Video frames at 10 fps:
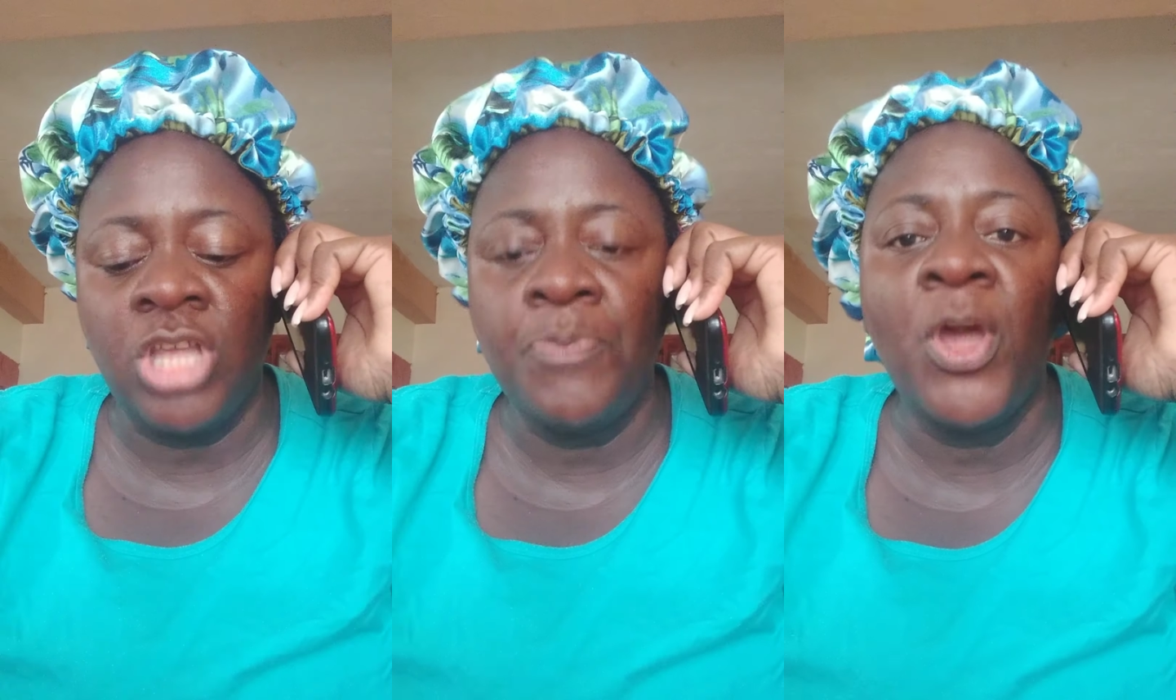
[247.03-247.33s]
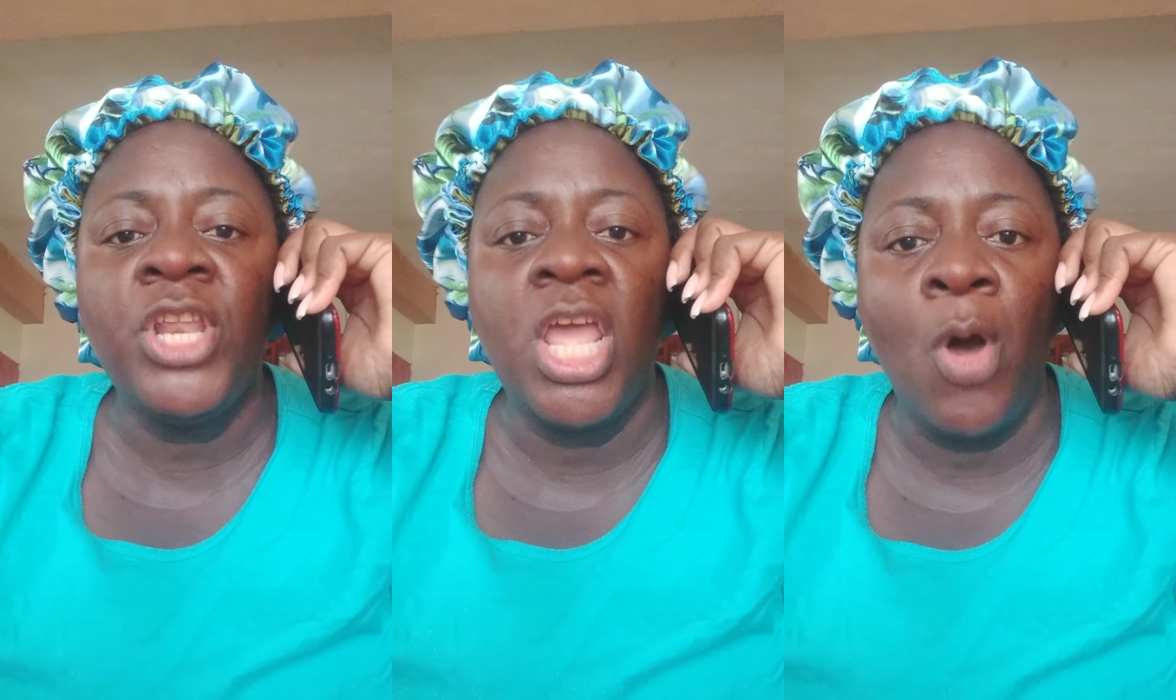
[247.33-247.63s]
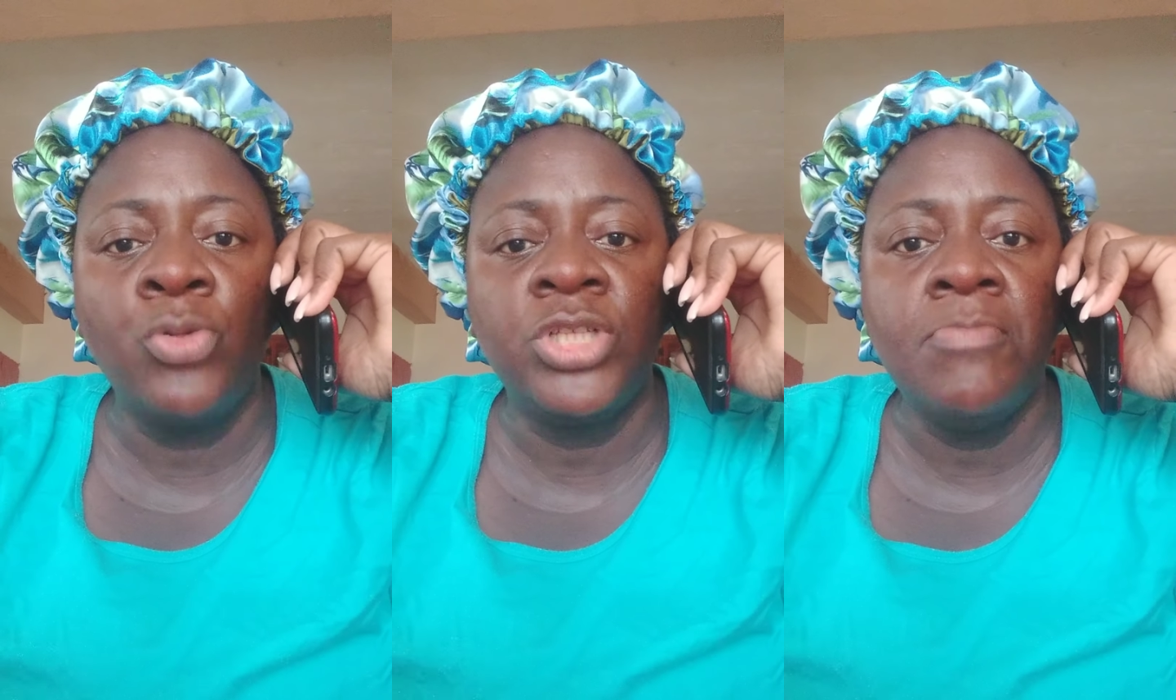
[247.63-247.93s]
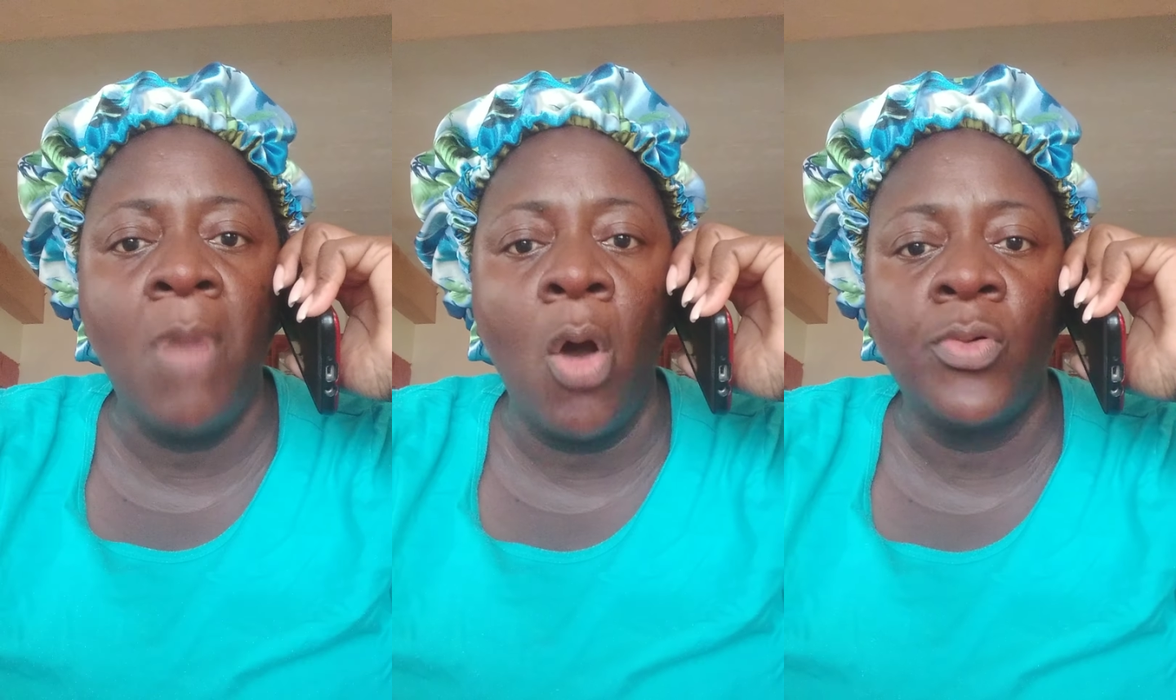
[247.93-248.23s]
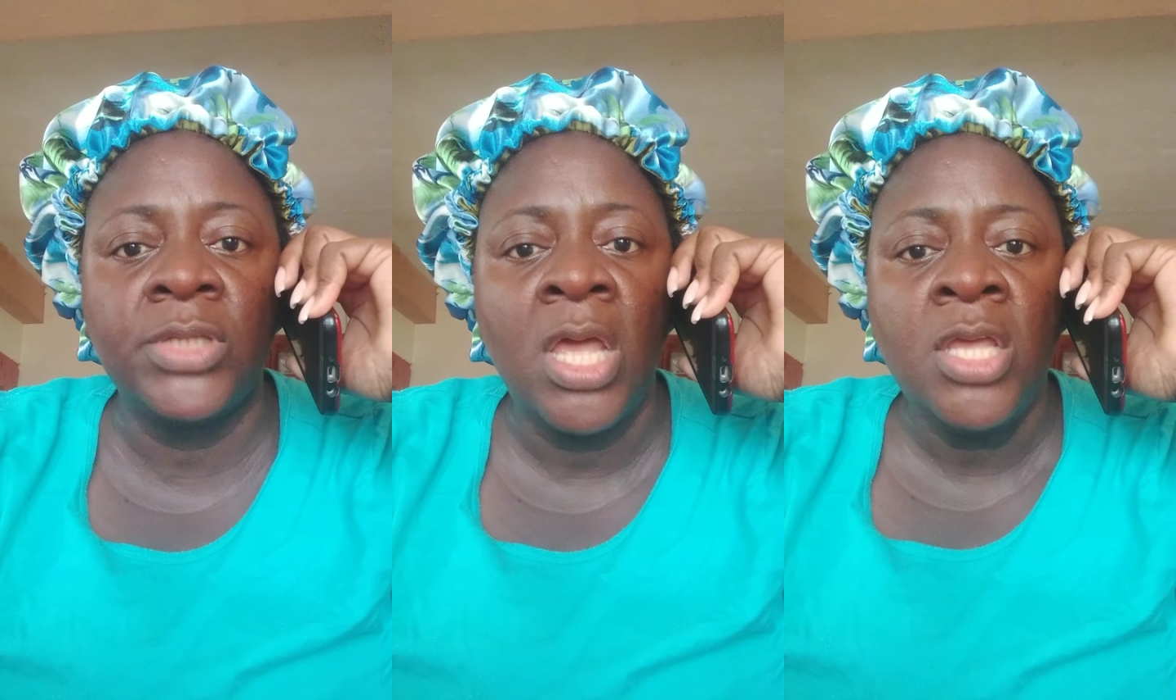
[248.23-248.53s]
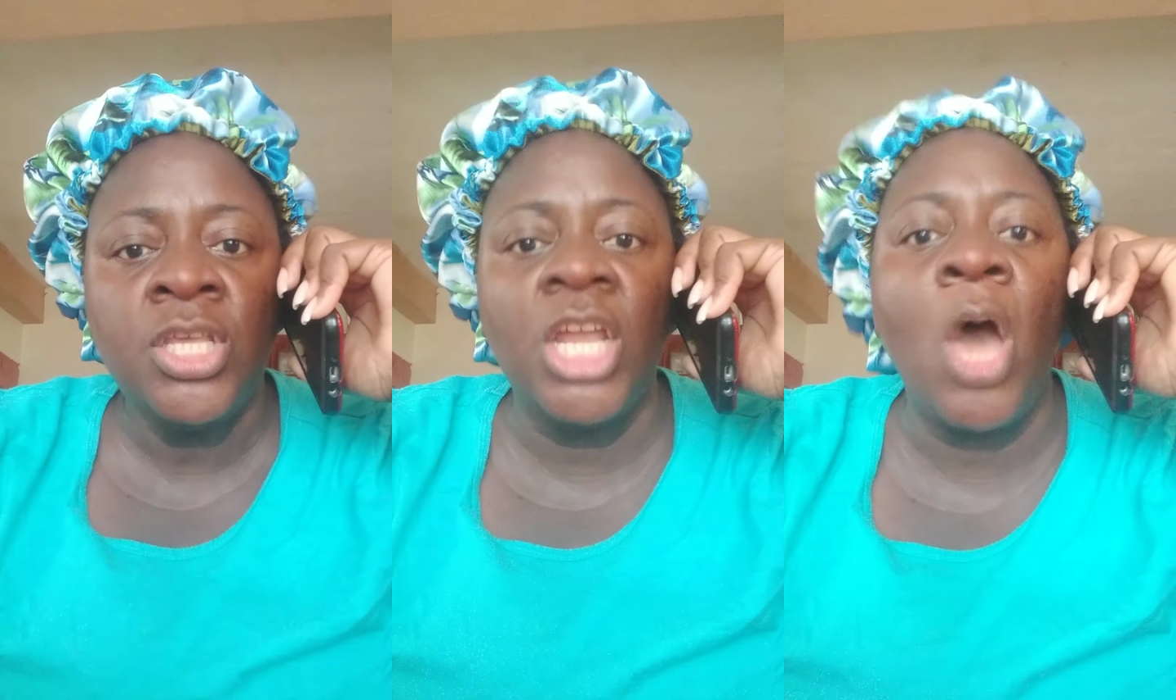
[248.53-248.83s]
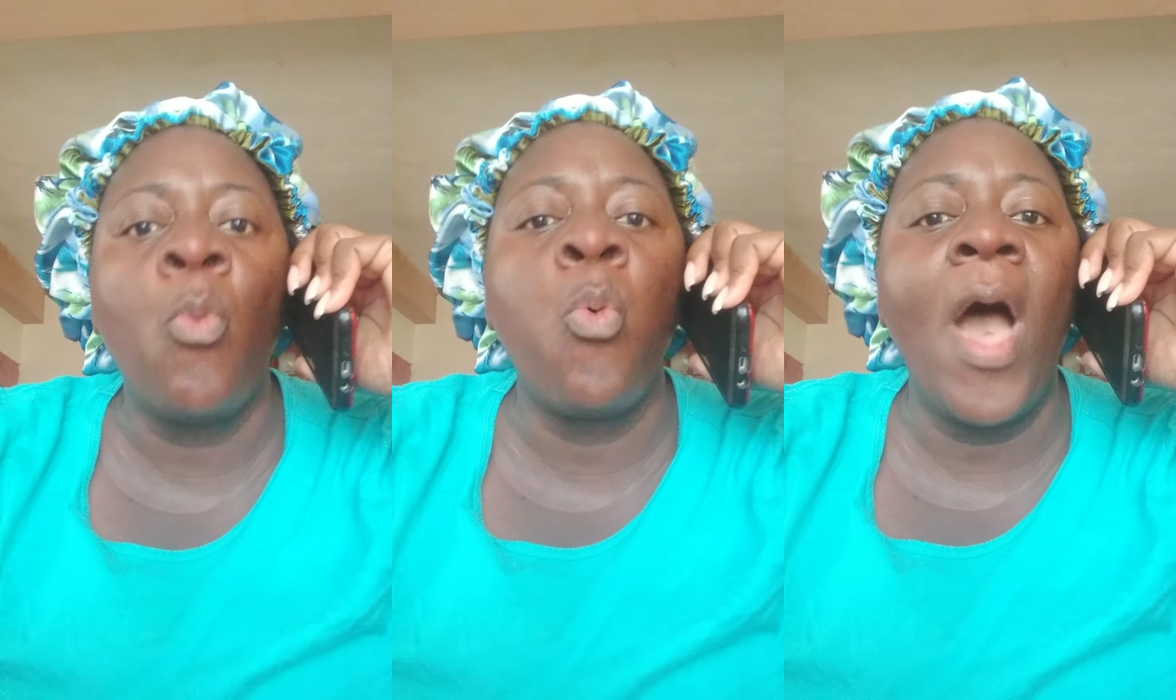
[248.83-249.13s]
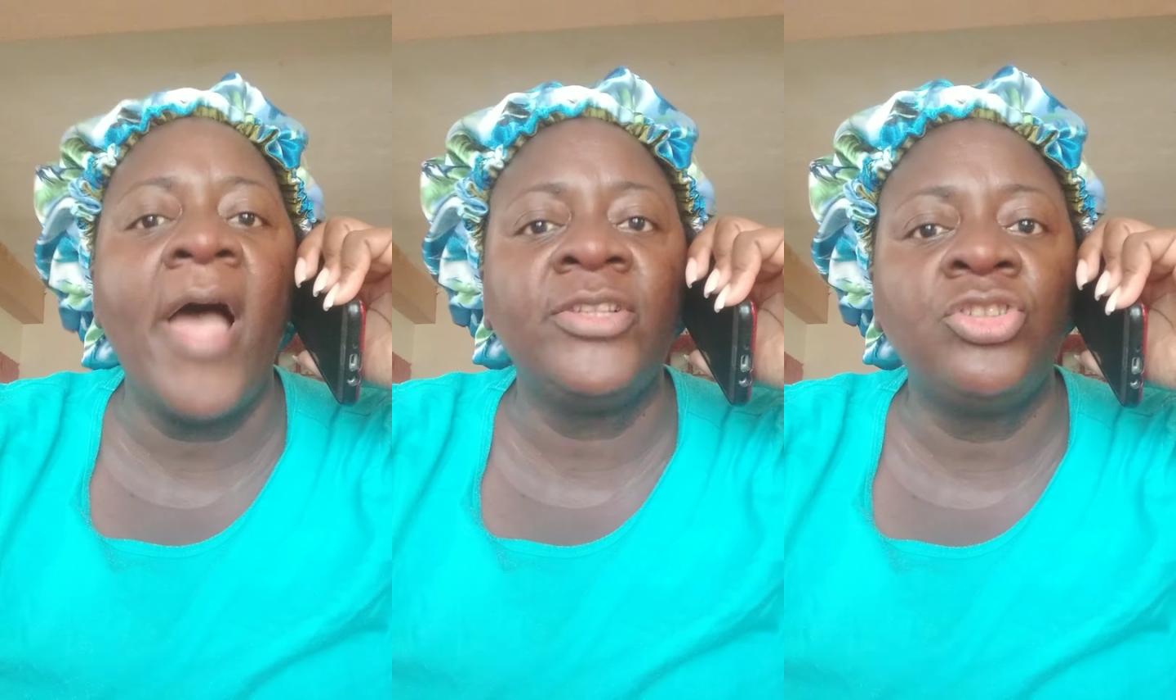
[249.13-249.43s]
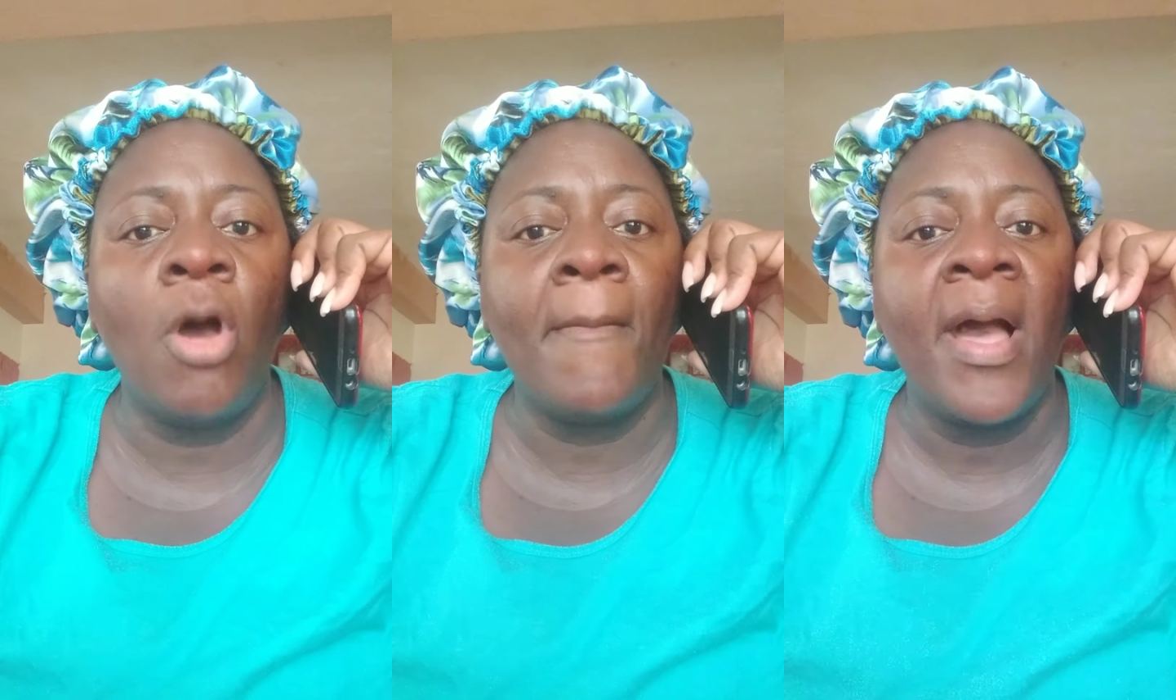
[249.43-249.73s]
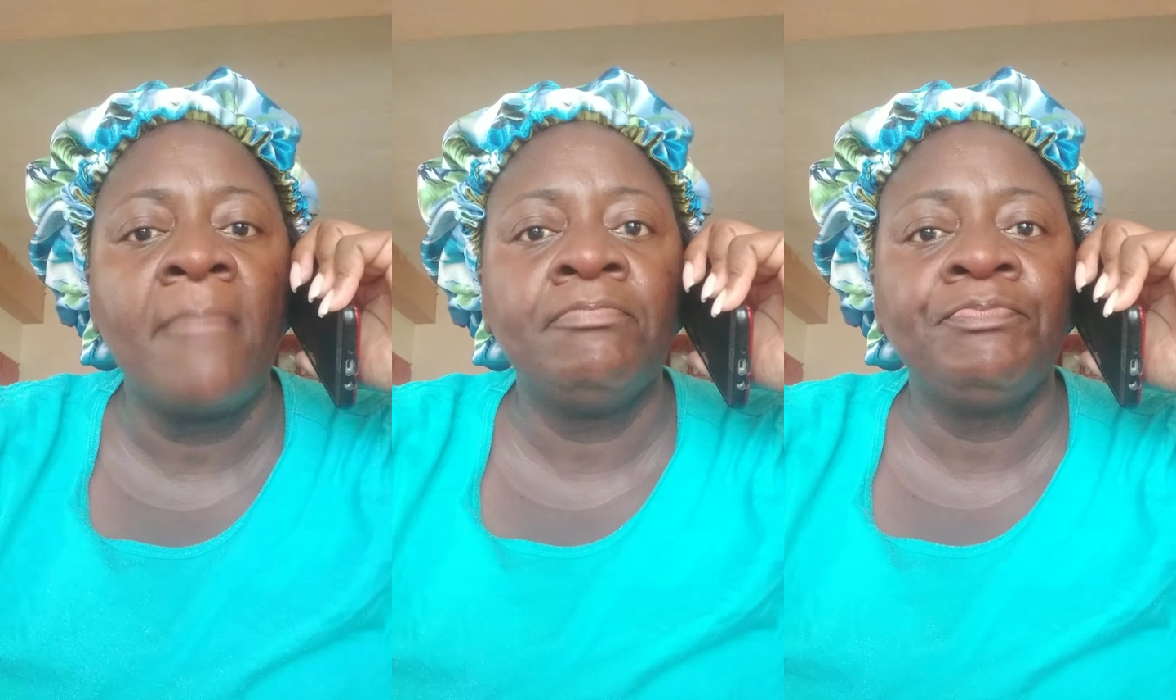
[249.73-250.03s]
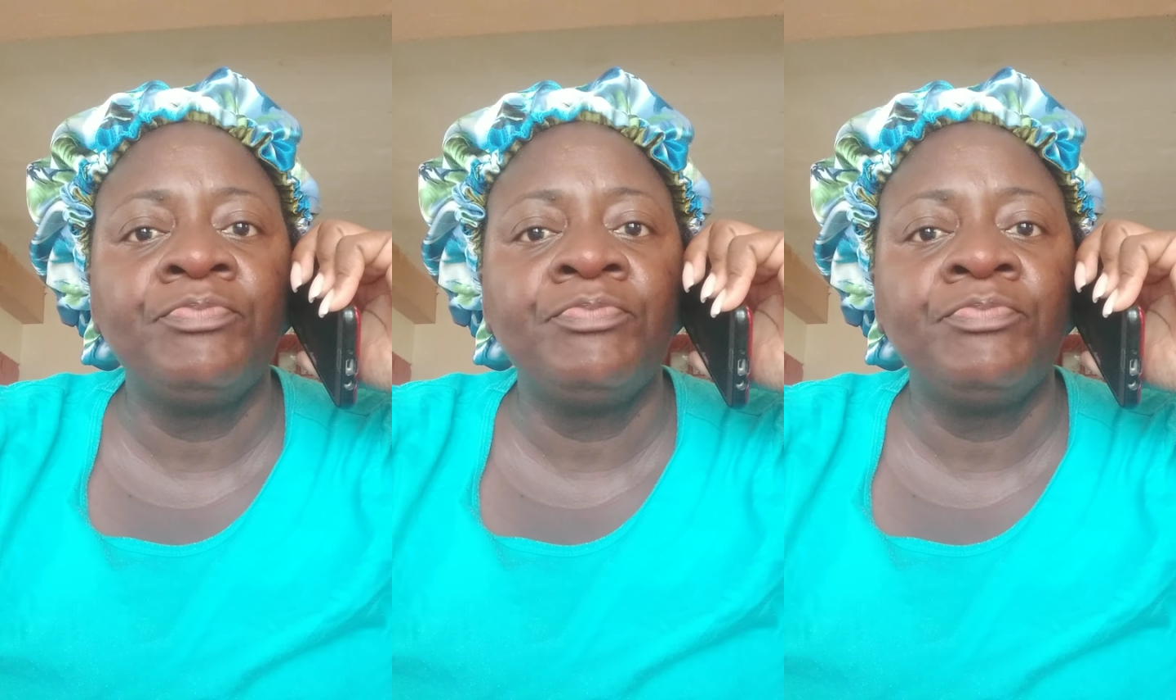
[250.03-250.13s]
keep your name out him out. You know want up.